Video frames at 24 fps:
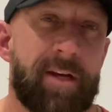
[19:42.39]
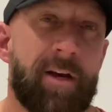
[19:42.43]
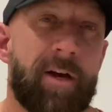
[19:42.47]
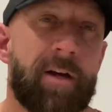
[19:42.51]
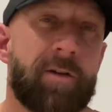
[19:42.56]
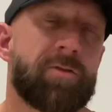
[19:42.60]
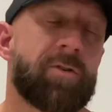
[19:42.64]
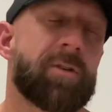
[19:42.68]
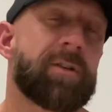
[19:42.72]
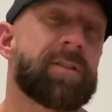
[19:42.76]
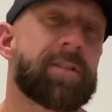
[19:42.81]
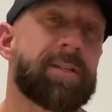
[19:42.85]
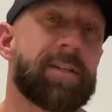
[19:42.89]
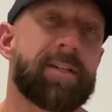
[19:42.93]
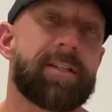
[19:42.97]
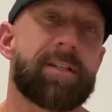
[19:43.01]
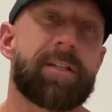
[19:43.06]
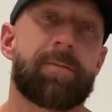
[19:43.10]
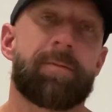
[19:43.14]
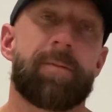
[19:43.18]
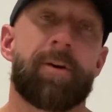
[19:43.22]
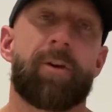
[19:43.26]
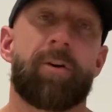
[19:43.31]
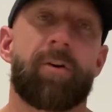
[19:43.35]

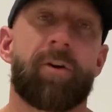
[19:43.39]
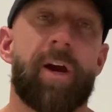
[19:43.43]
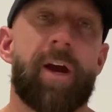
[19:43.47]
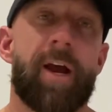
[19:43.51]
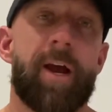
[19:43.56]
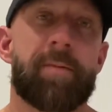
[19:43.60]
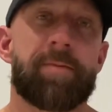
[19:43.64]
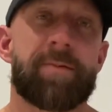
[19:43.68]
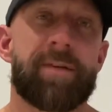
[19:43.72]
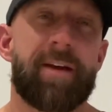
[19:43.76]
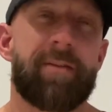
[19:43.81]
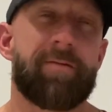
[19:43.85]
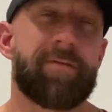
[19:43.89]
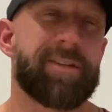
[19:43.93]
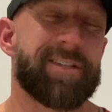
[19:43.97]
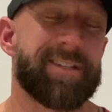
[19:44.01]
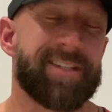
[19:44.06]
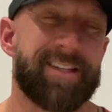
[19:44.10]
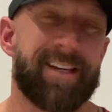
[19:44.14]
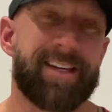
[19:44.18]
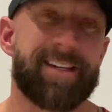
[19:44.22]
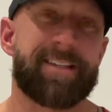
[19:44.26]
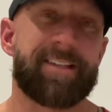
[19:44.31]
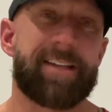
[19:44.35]
160 milligrams every
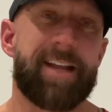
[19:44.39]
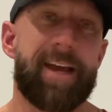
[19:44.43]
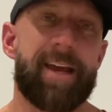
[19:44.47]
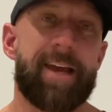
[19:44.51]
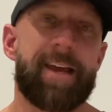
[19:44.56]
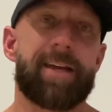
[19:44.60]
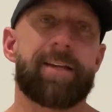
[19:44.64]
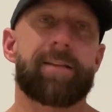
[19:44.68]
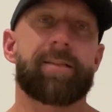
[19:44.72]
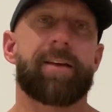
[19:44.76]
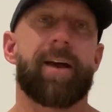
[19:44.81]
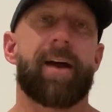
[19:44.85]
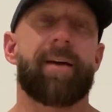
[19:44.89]
6 days.